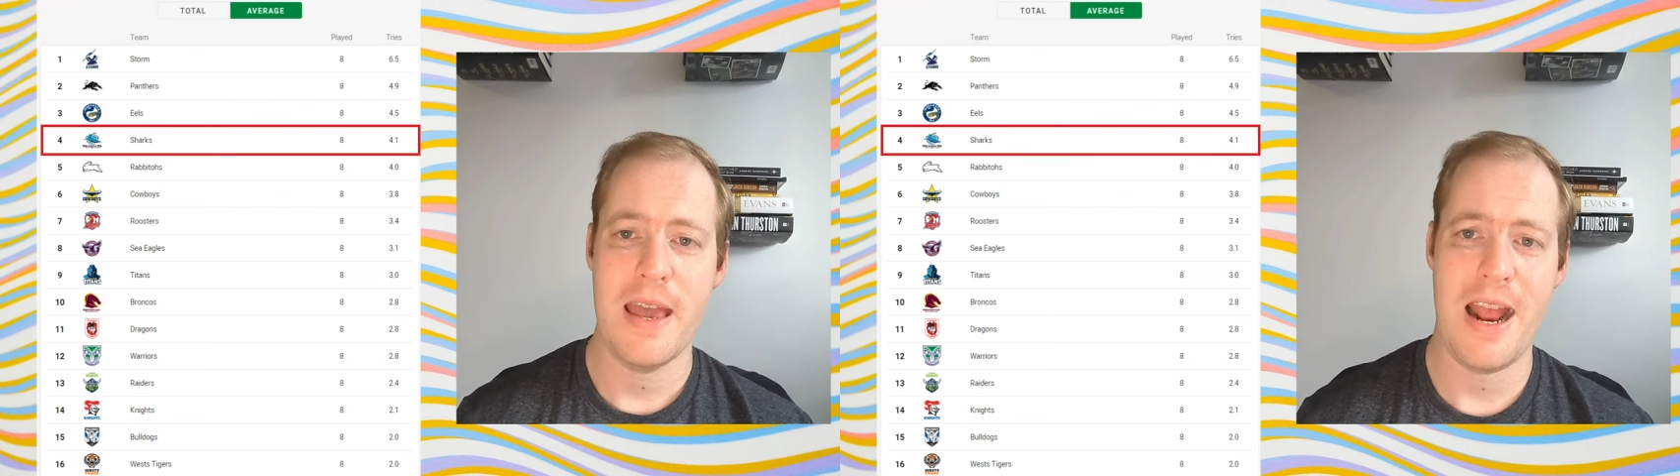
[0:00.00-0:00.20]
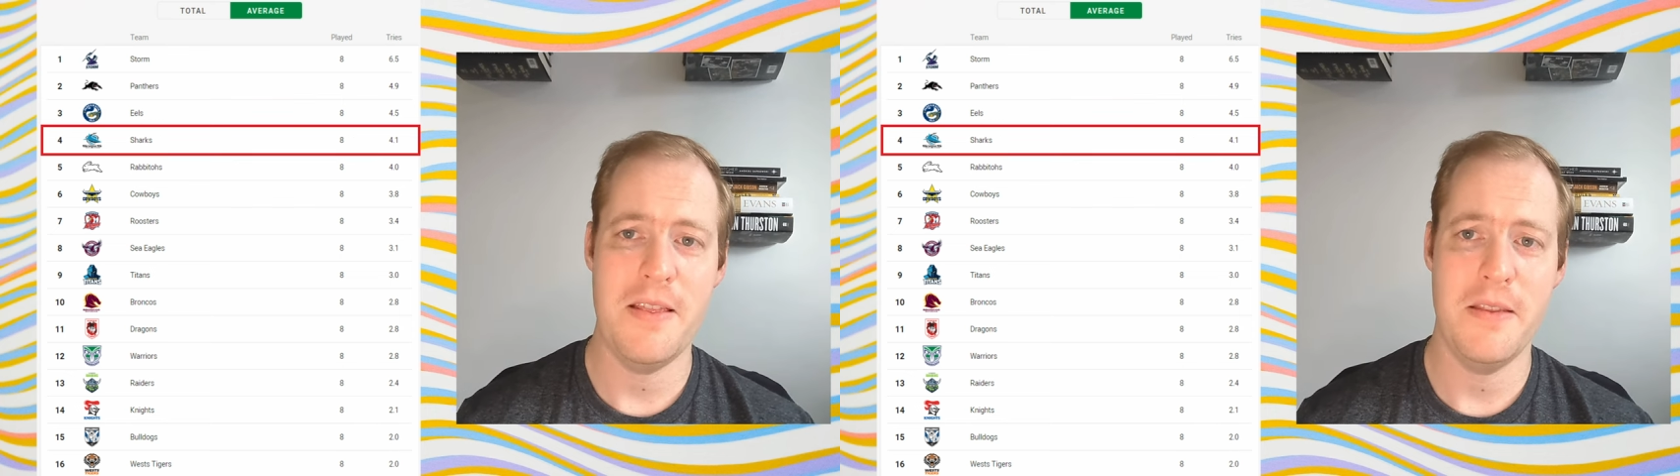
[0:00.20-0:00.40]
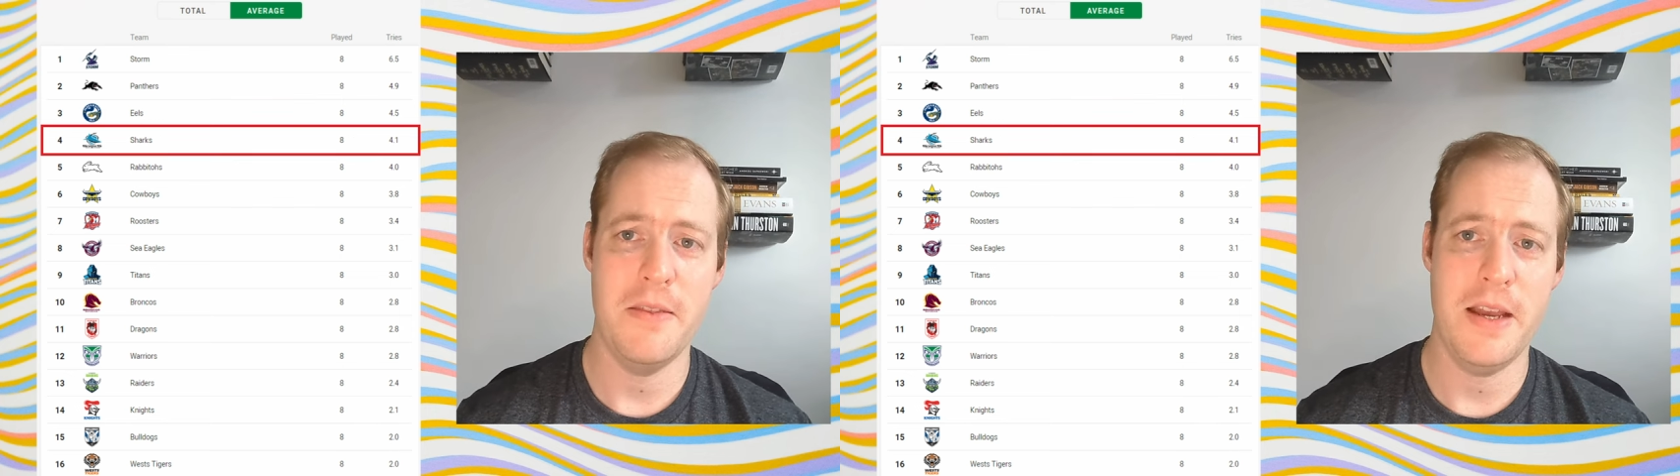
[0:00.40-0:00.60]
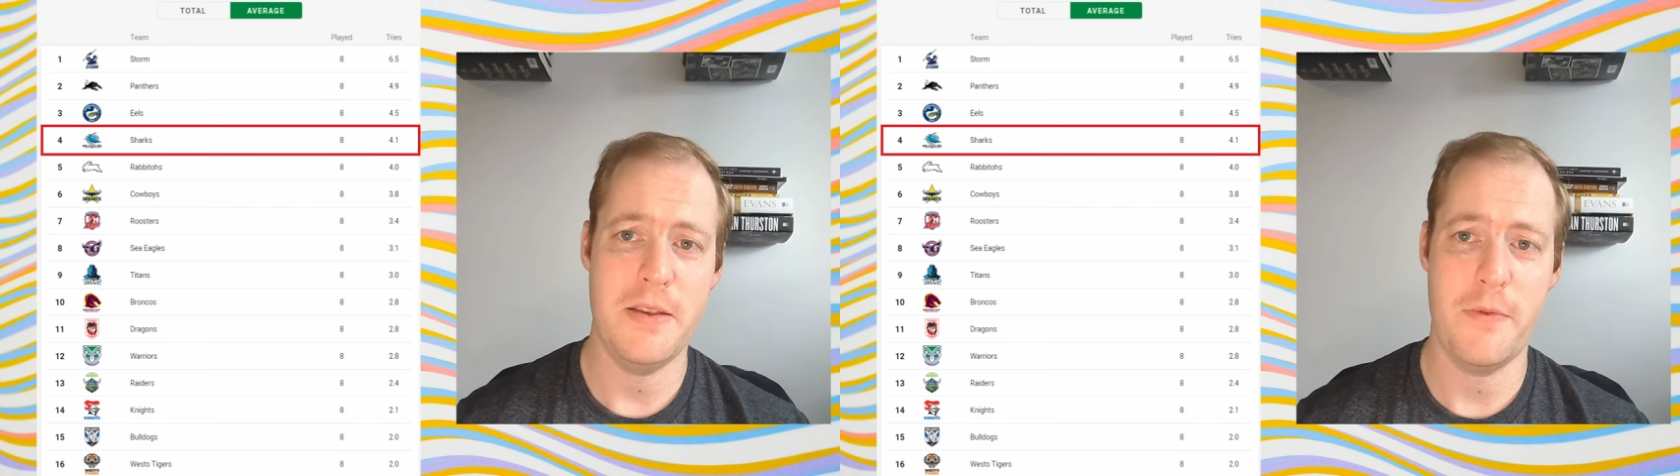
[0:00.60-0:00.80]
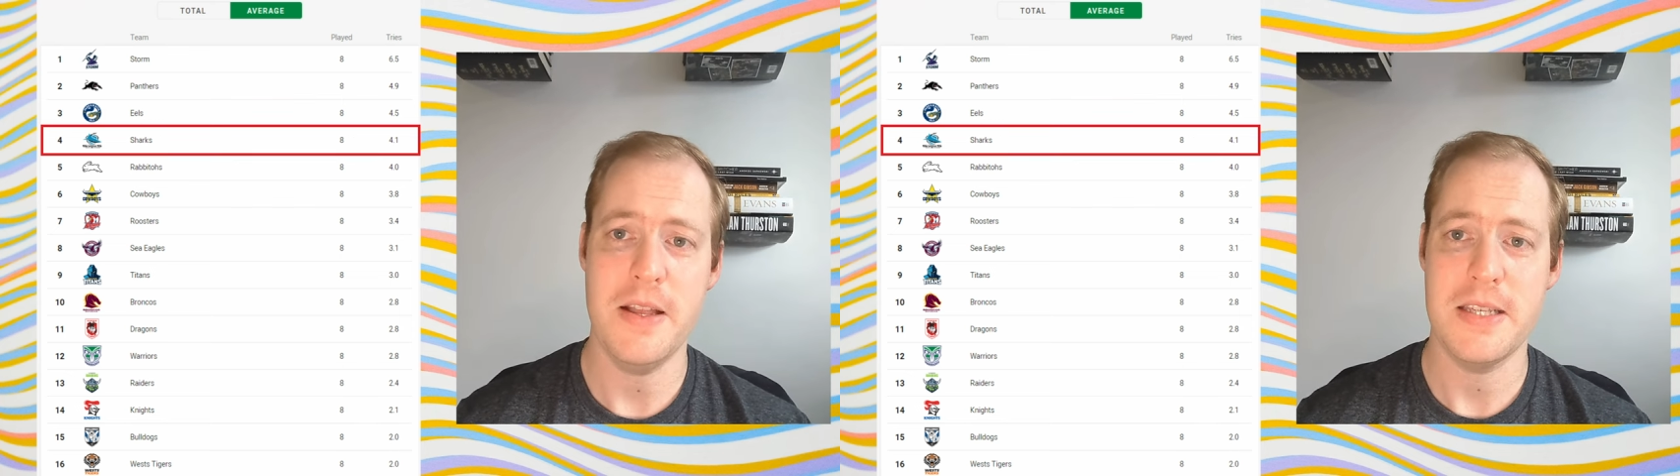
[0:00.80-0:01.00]
And their
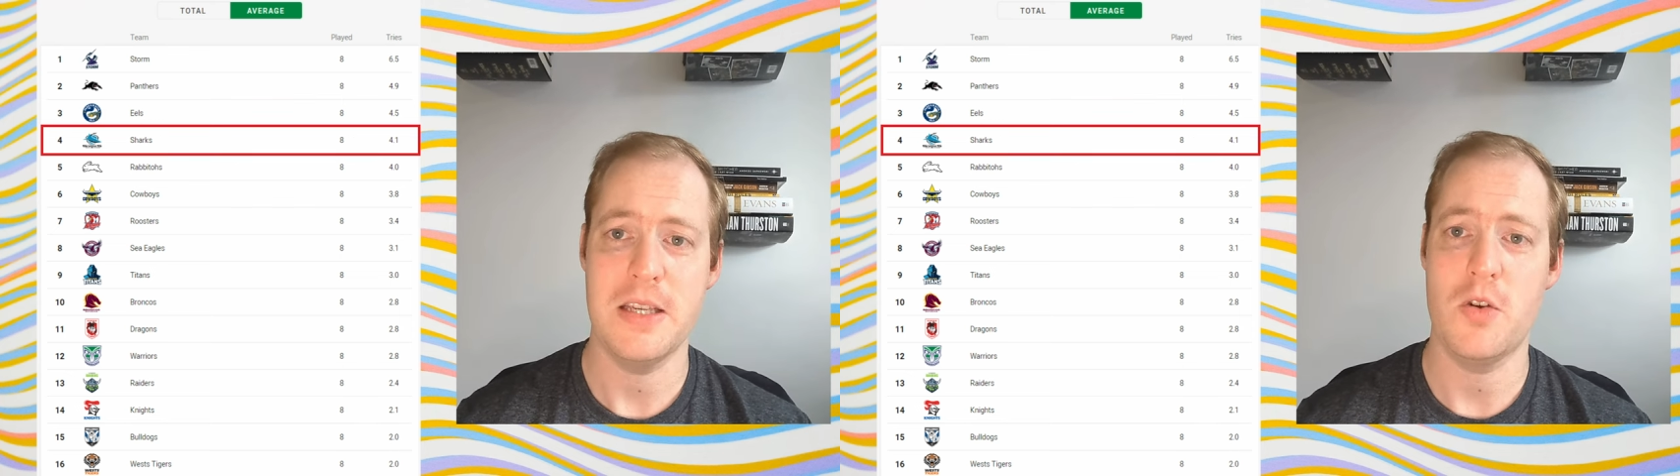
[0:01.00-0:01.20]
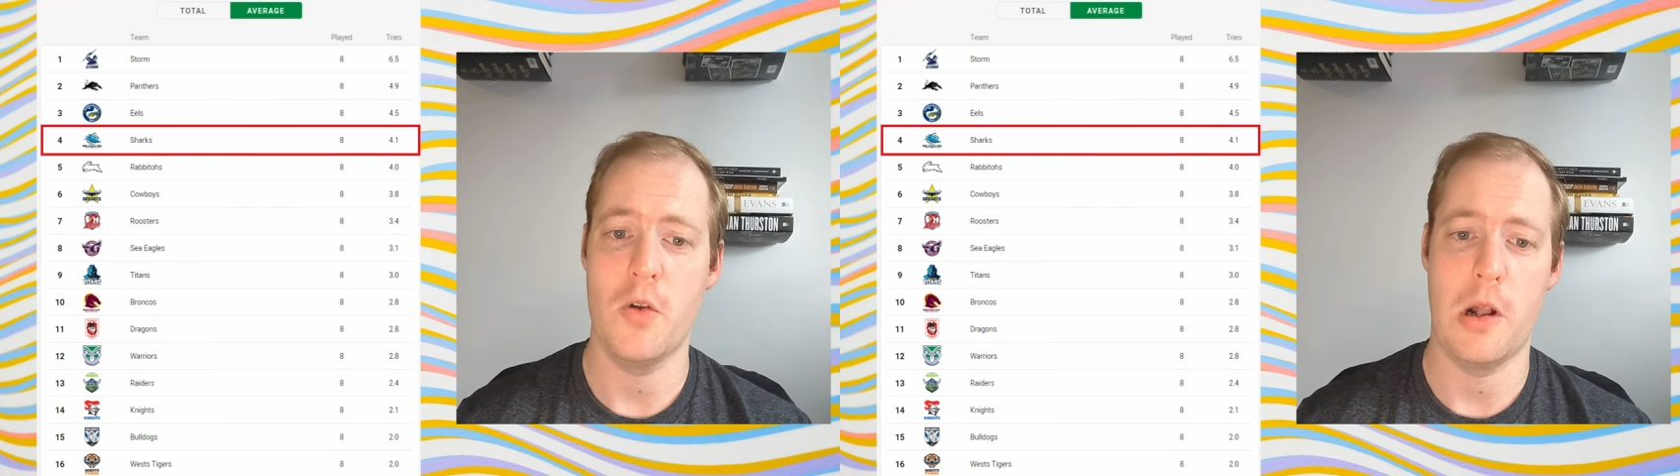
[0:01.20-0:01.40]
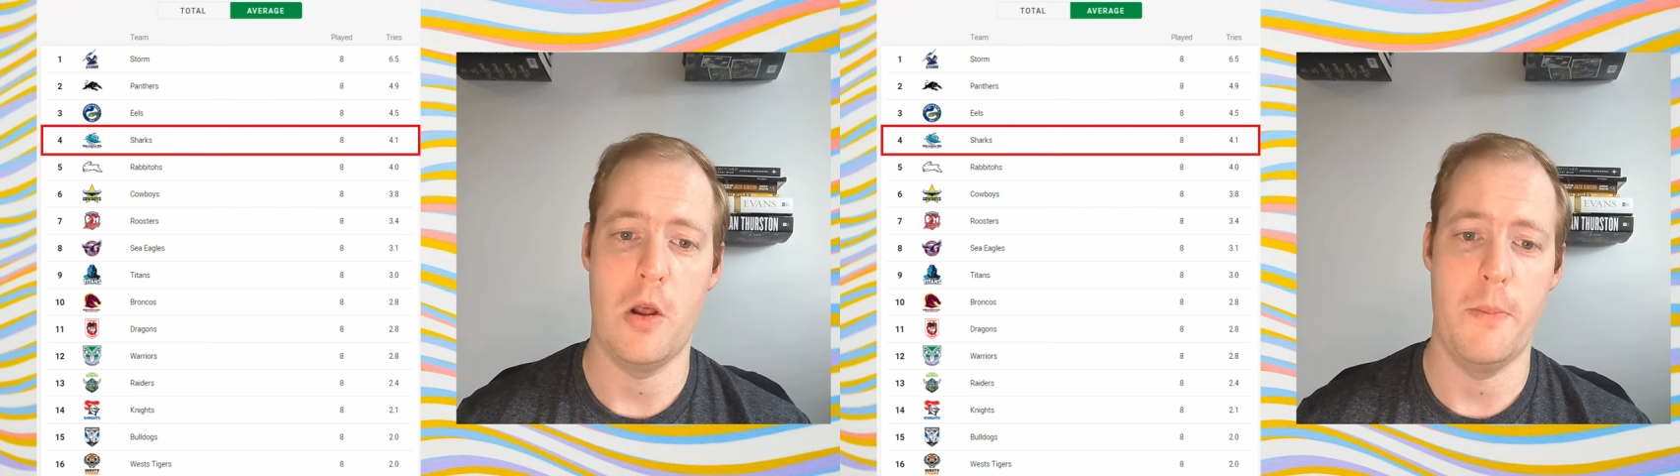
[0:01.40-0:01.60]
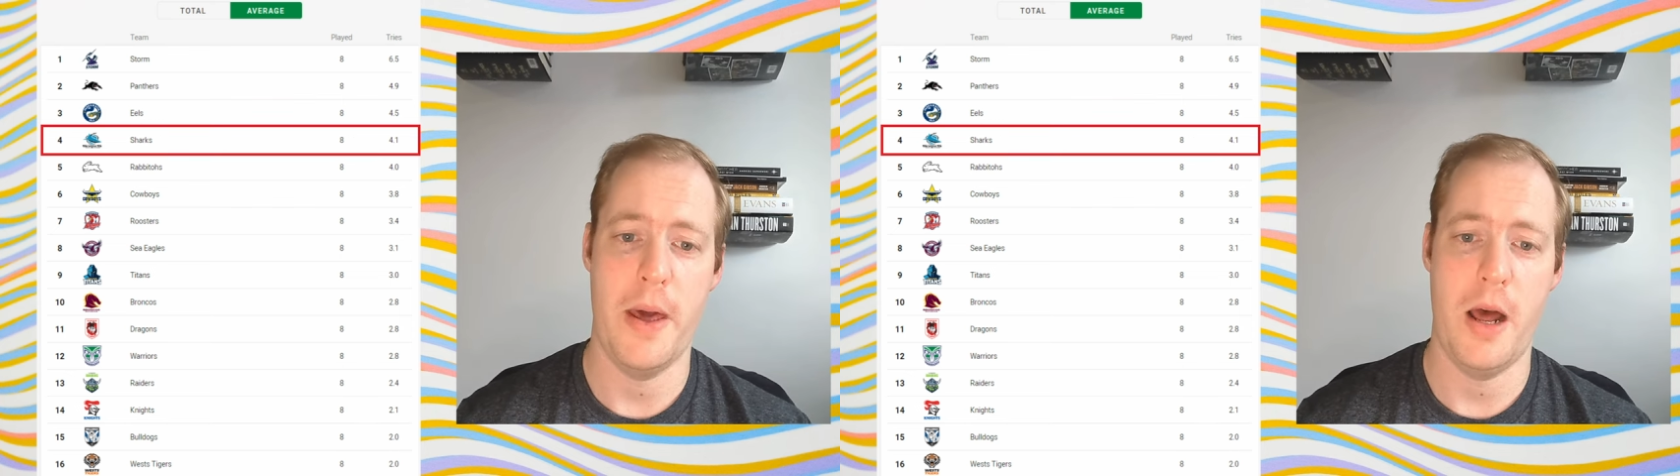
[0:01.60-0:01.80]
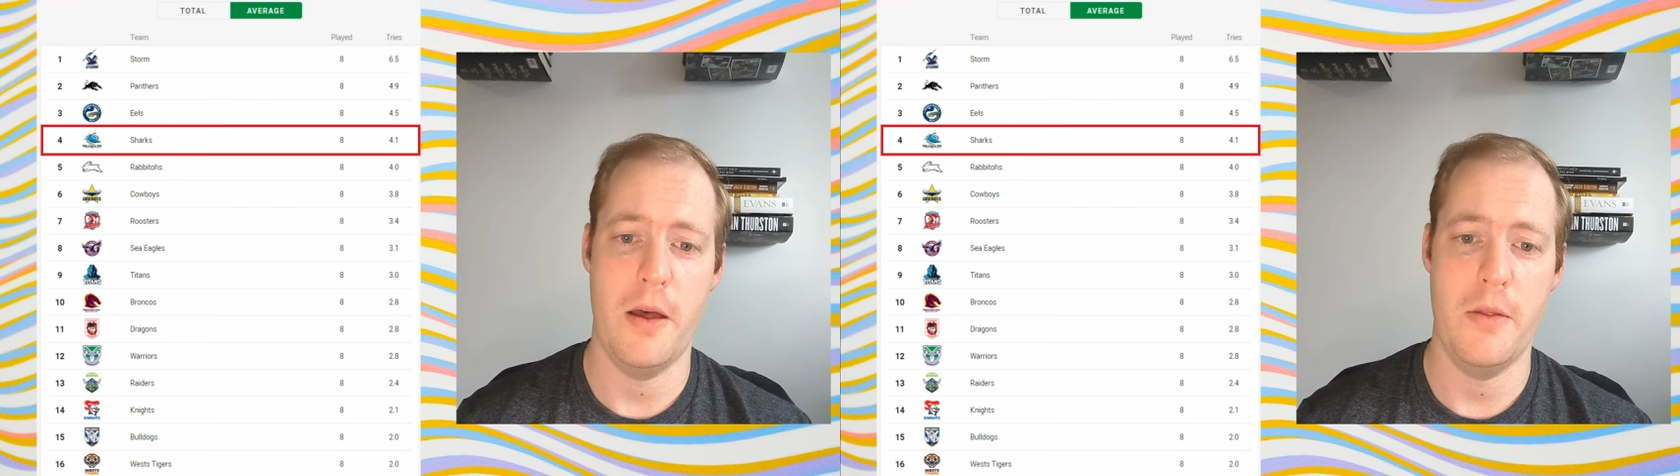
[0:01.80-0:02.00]
defense has gotten a lot
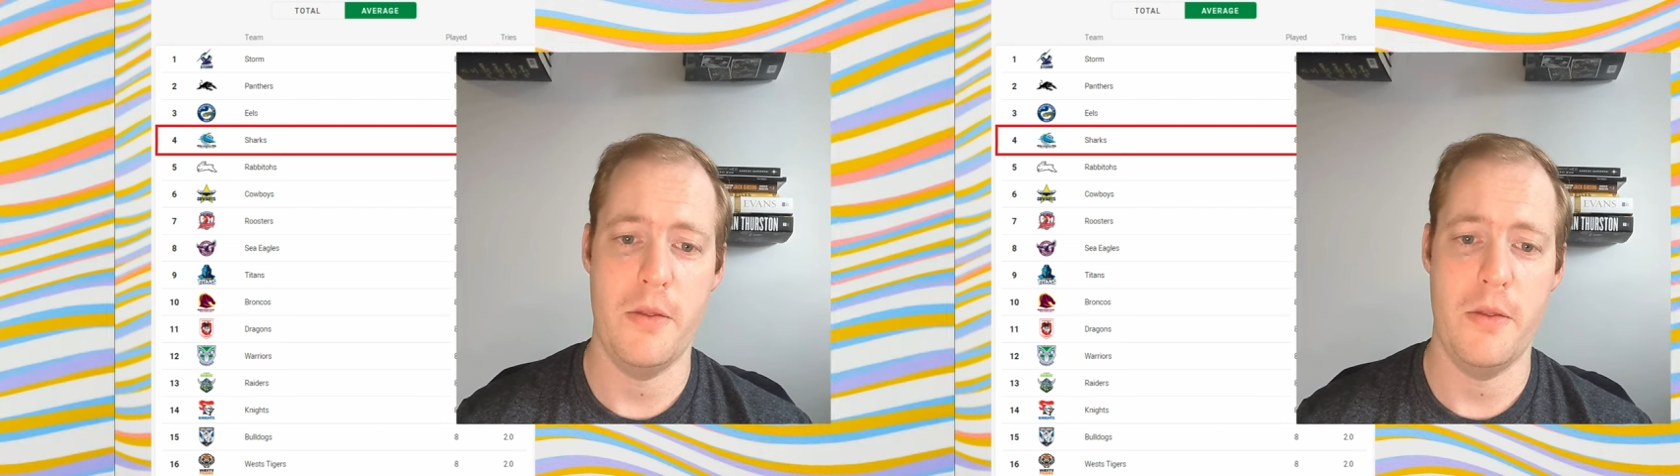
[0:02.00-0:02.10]
better.